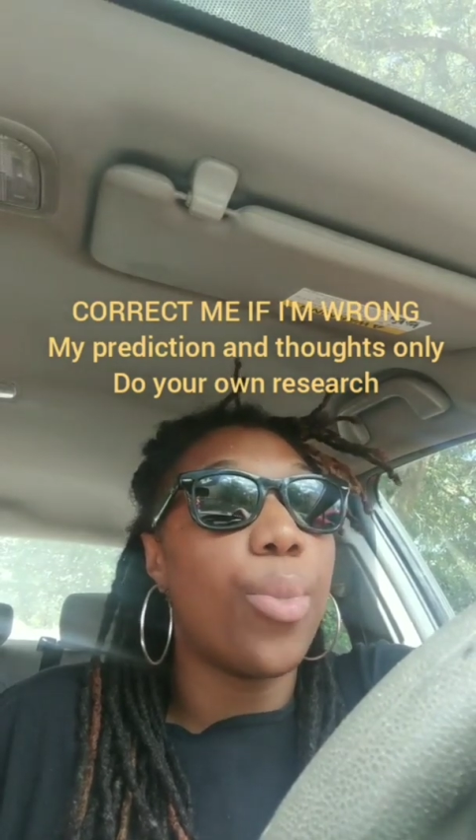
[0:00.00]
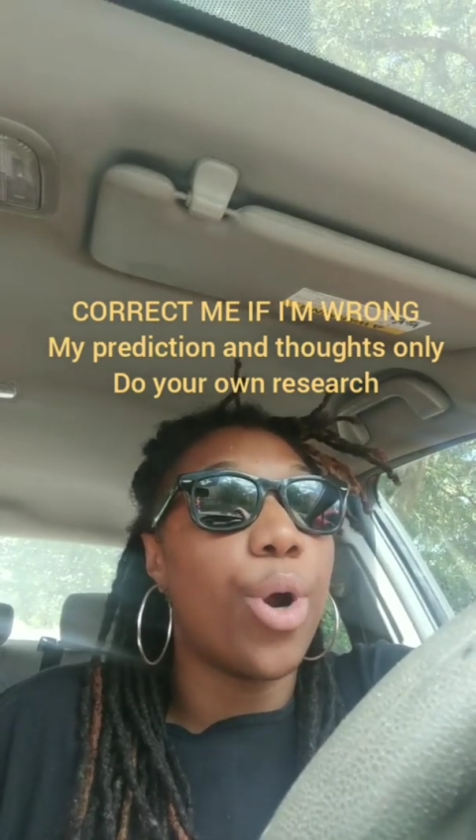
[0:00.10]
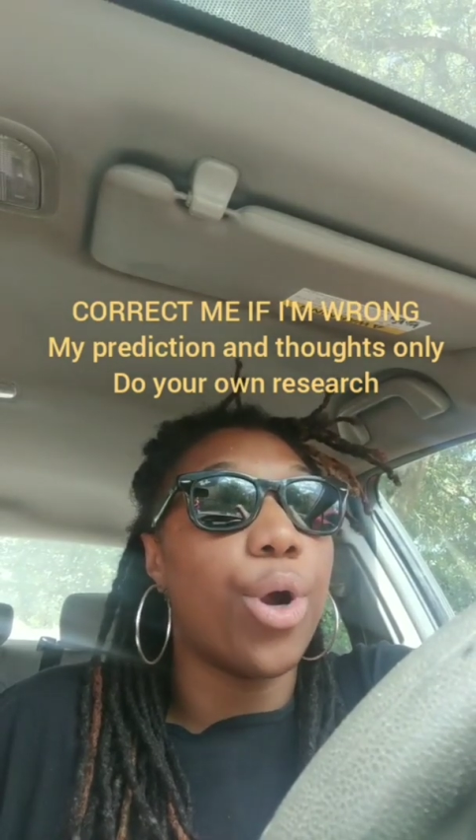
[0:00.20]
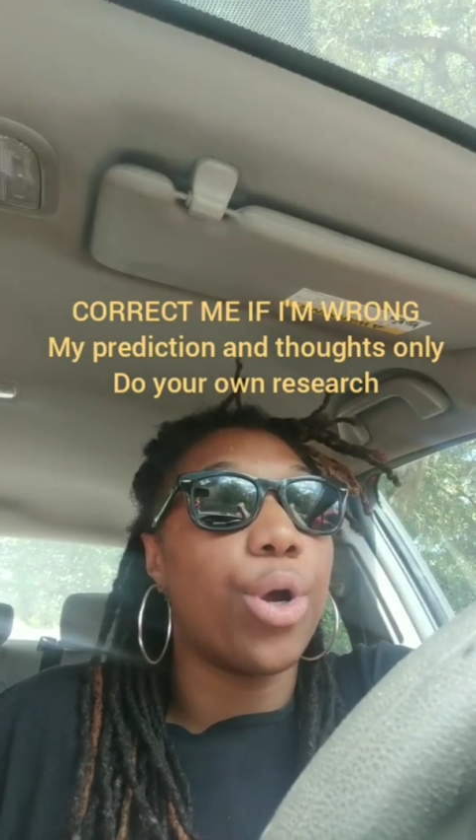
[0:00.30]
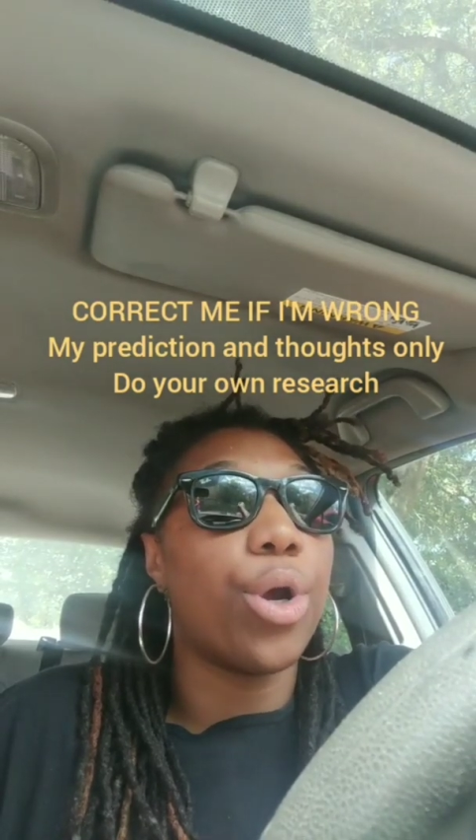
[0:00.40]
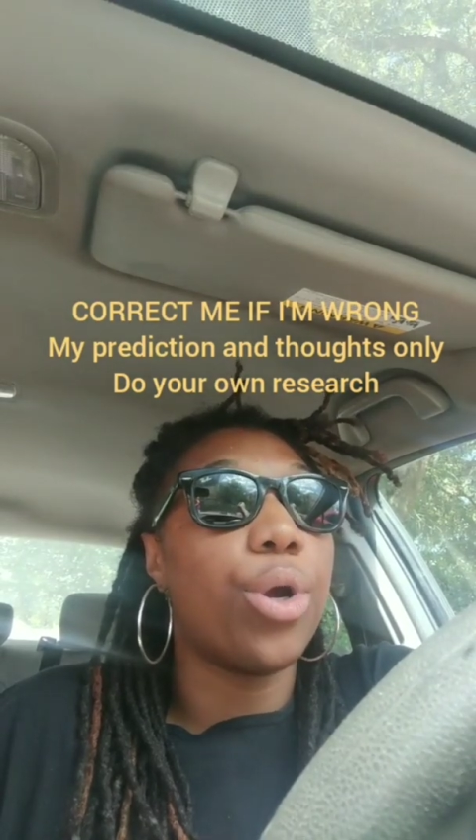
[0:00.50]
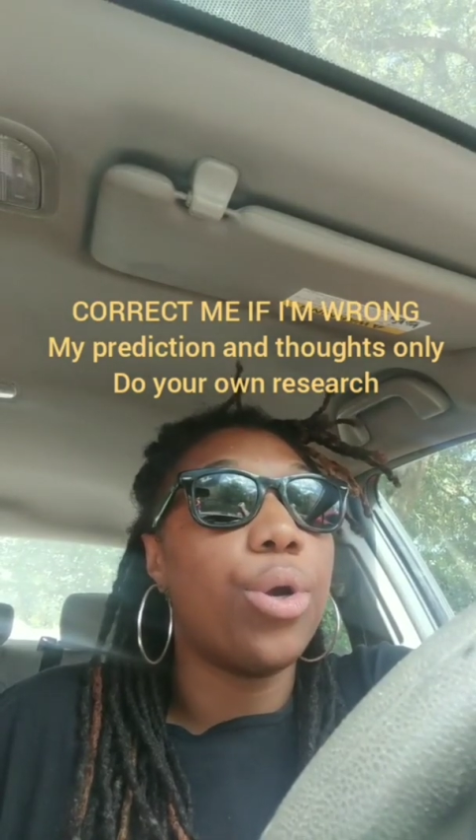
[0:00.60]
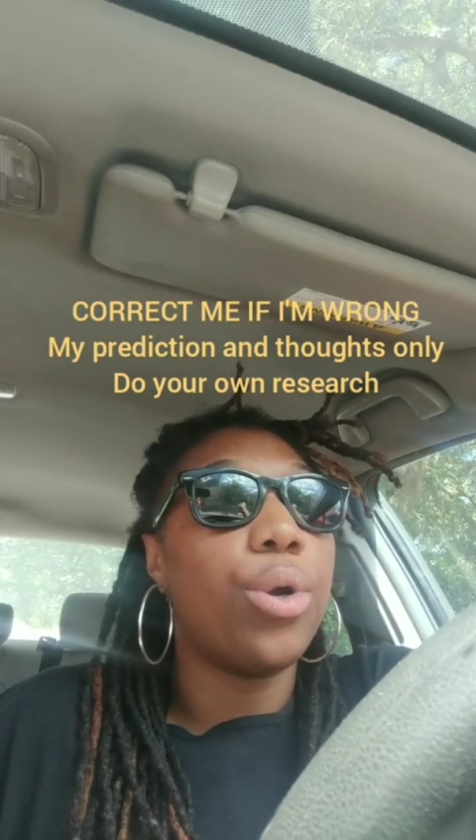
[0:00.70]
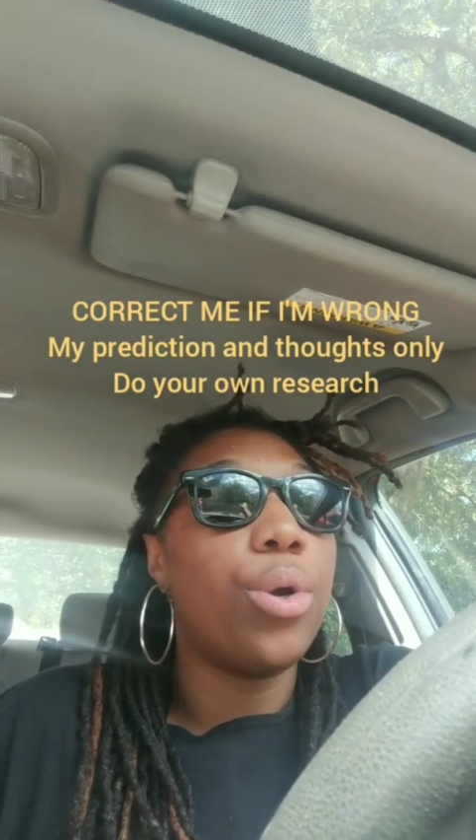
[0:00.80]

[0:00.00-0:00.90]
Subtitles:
murder